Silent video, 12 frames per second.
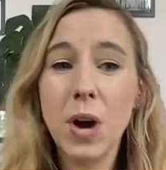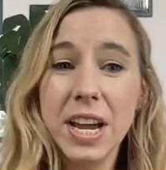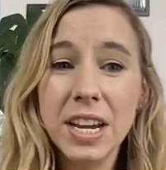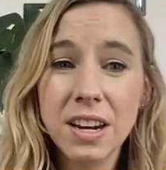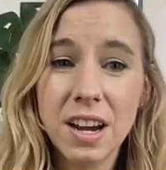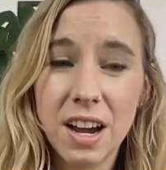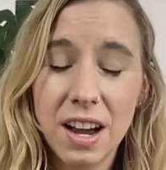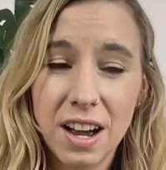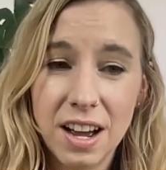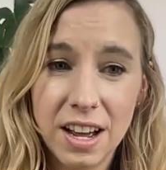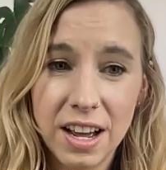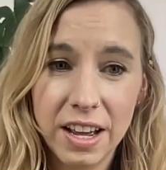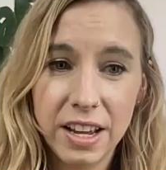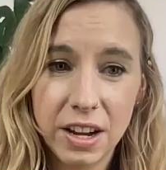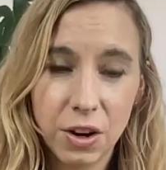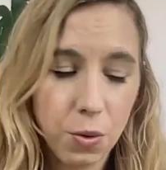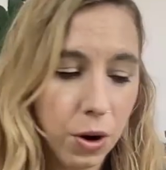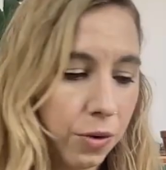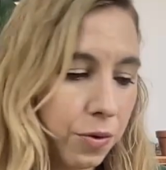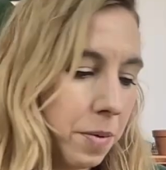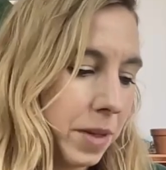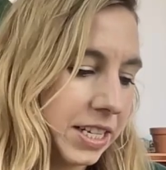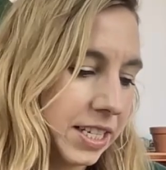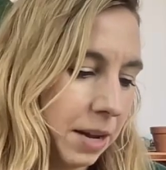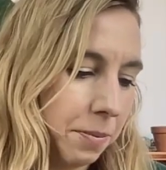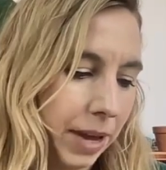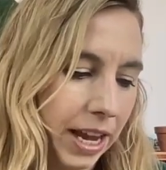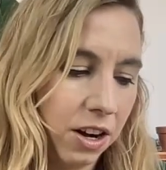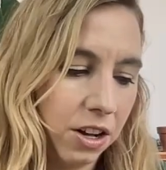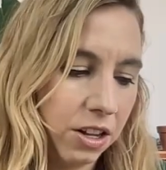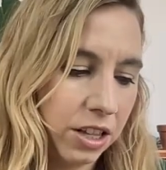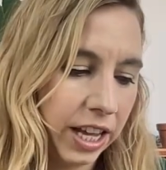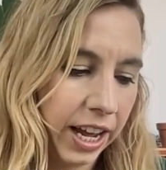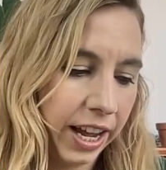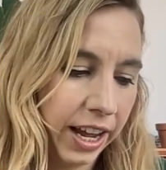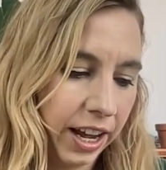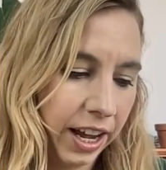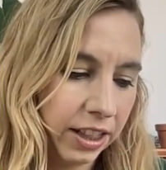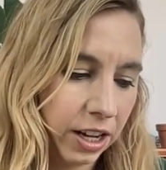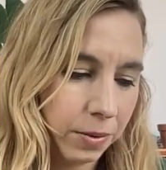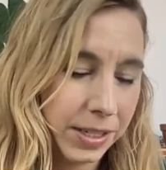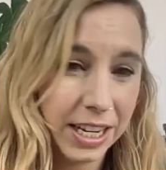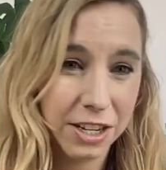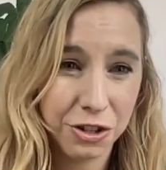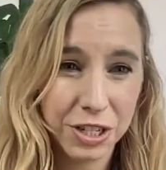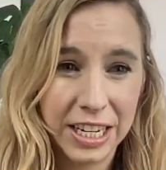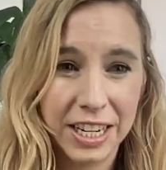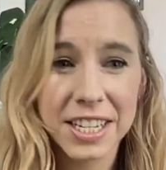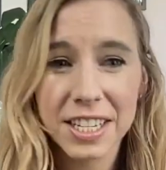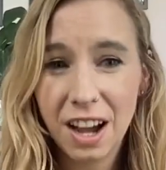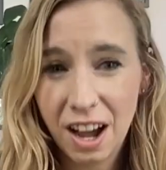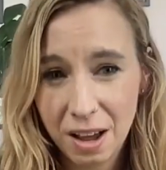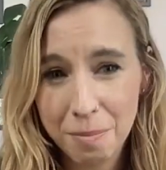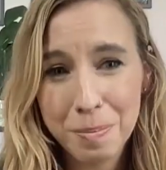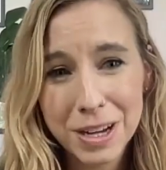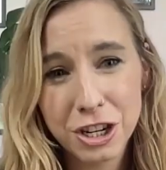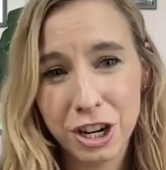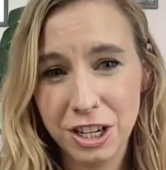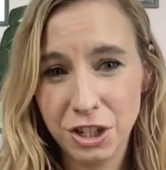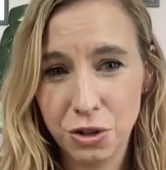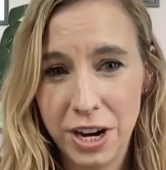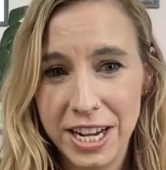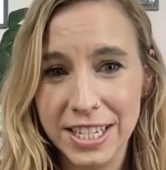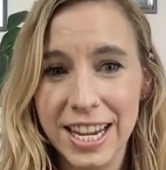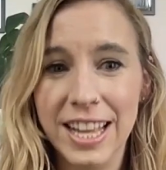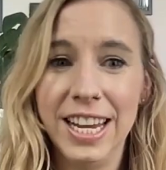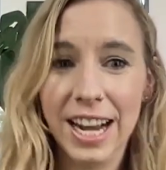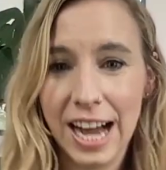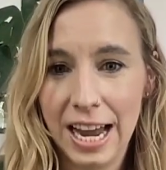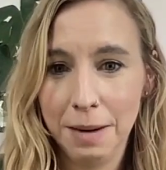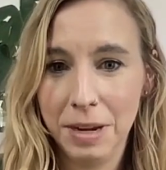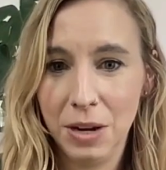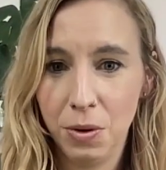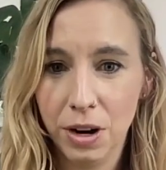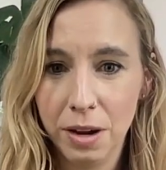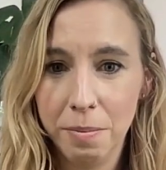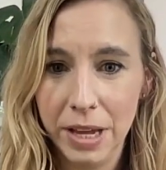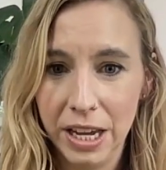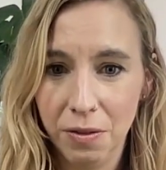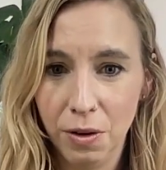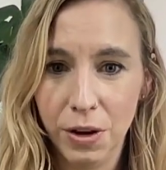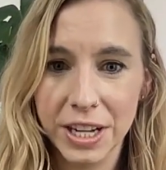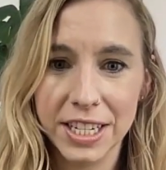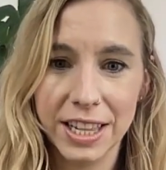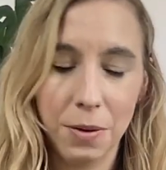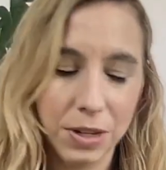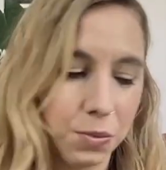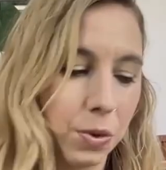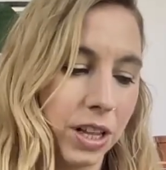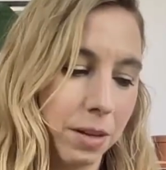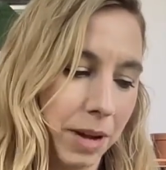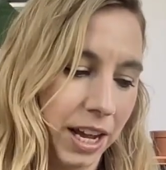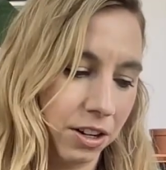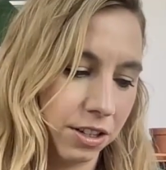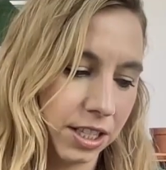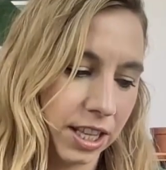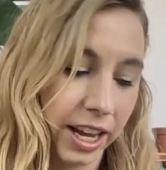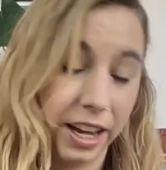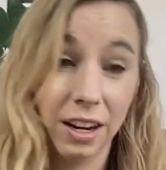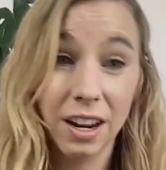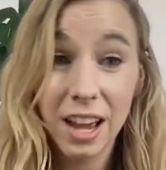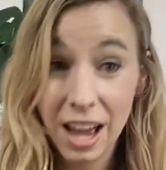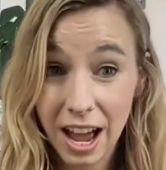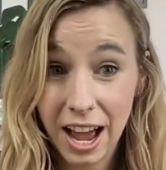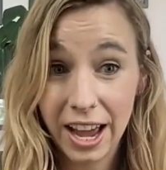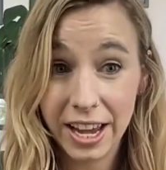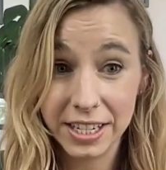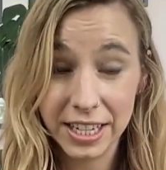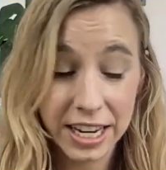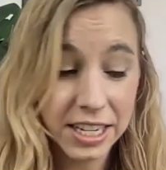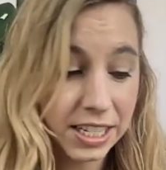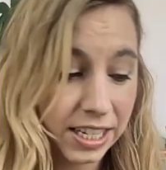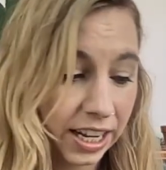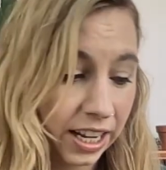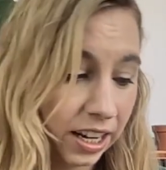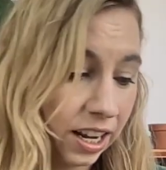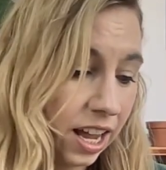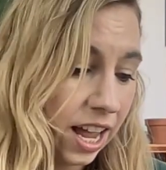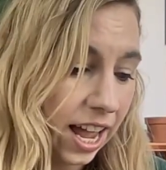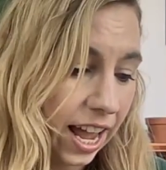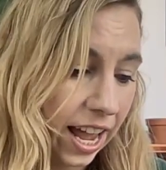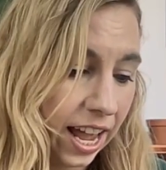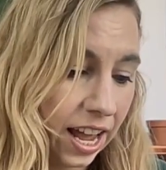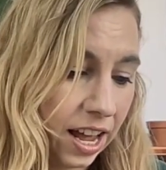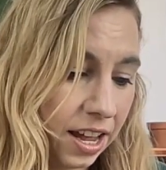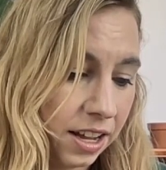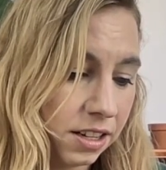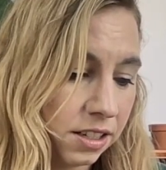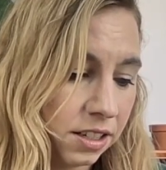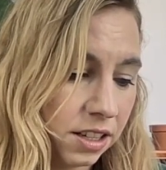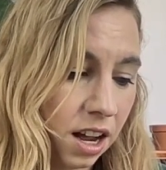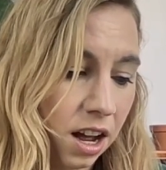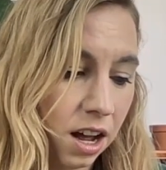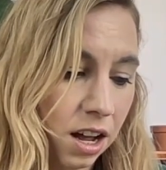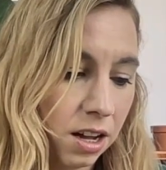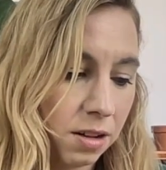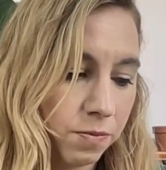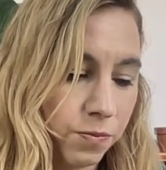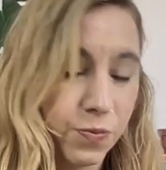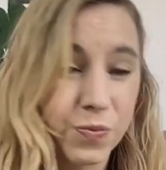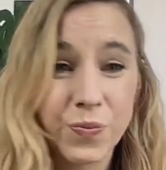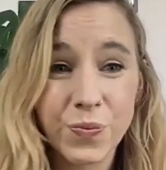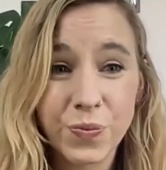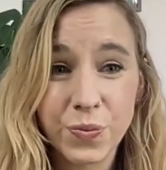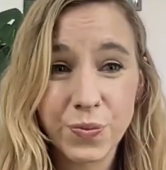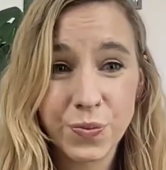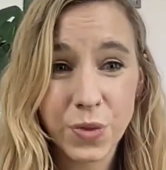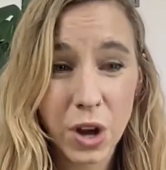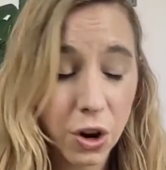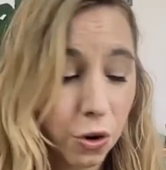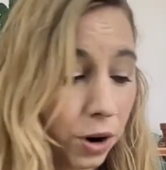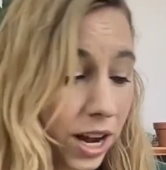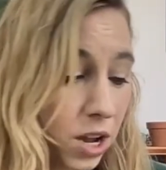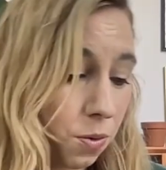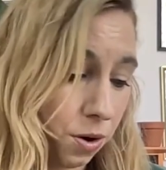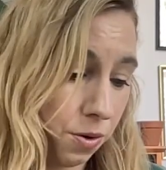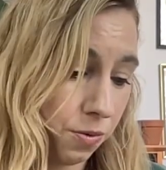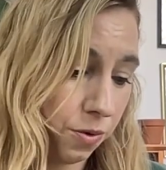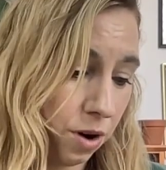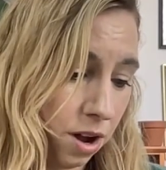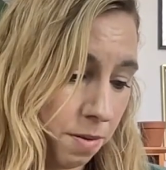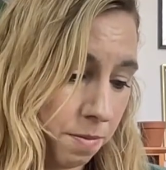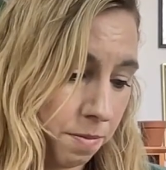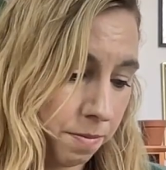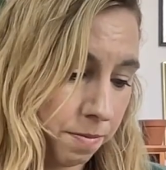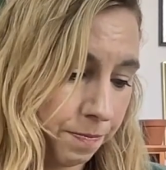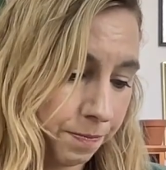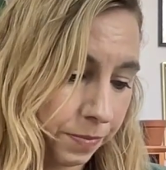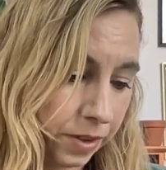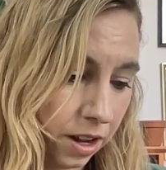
One quote from that same panel that I thought was interesting because budget constraints and the economy were a big focus, and that was one of the panels that I attended. And a great quote from